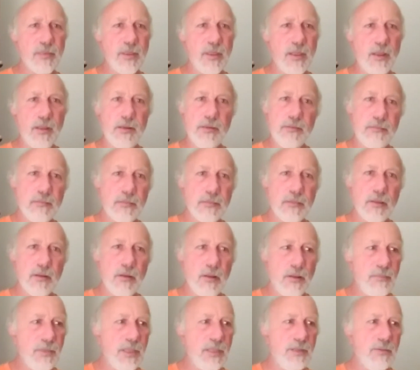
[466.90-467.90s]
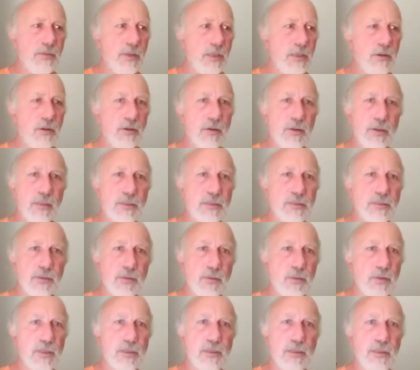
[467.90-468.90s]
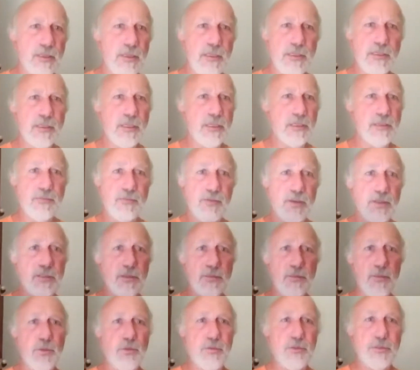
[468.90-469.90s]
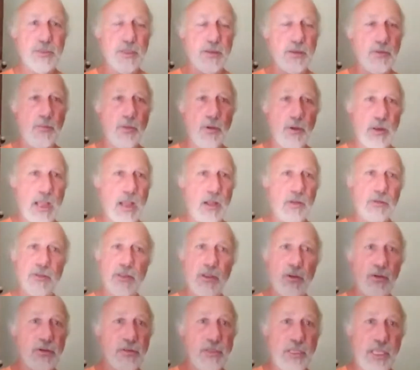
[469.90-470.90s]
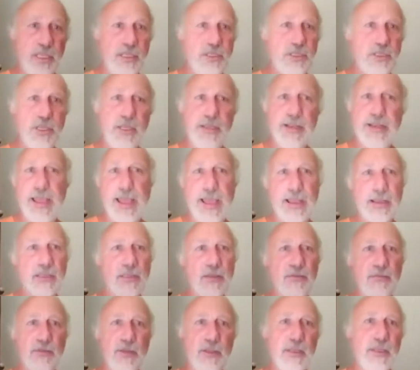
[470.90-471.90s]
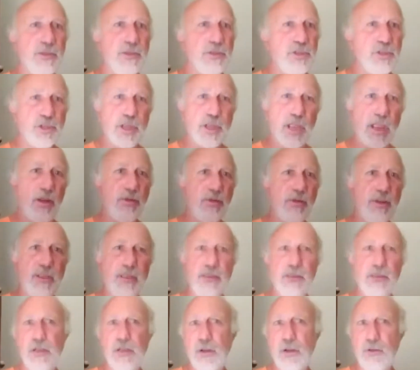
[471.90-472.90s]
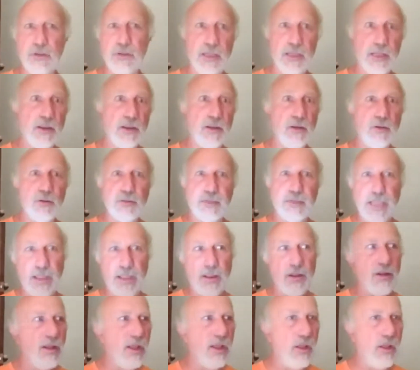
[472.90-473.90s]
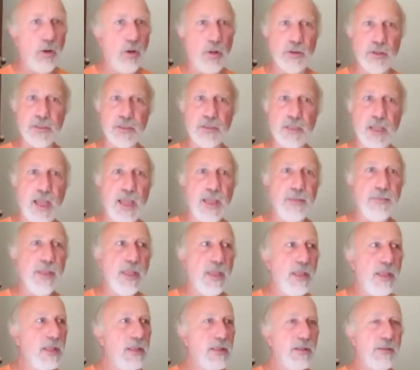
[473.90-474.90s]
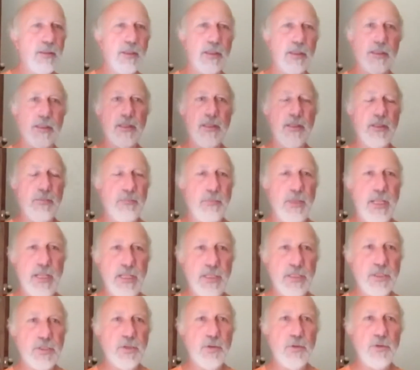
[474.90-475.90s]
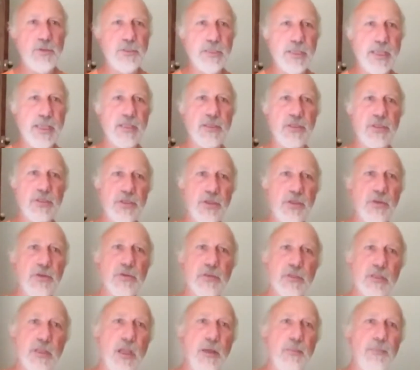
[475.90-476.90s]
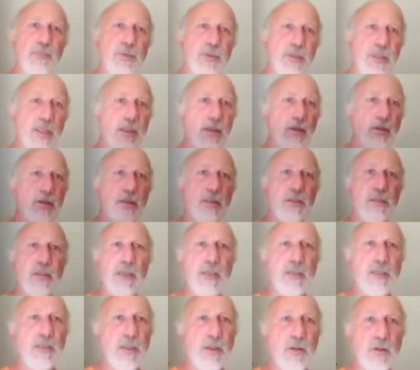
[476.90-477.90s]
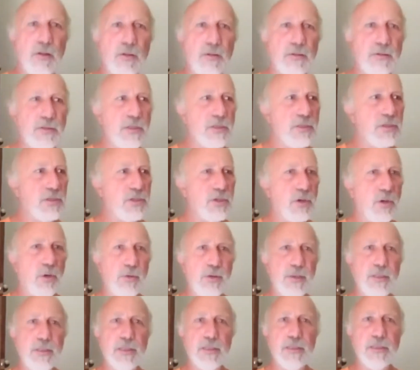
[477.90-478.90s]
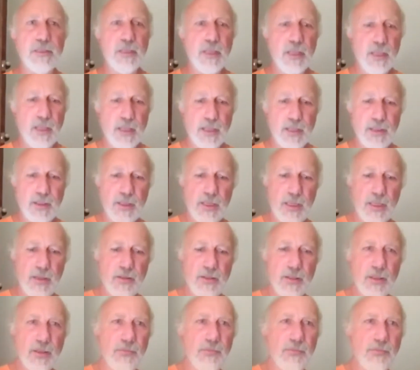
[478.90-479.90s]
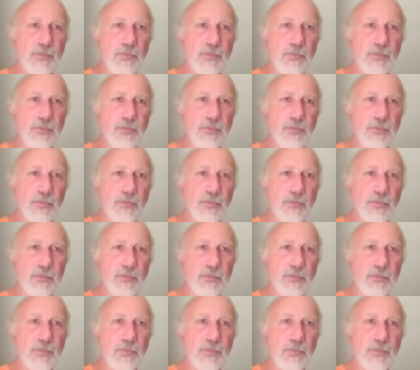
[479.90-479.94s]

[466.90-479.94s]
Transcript: Yeah, I mean, here it's at least it's visible. We're out there teaching actively, sharing, you know, here, there, all the time. Many students getting juiced up, and they're just showing the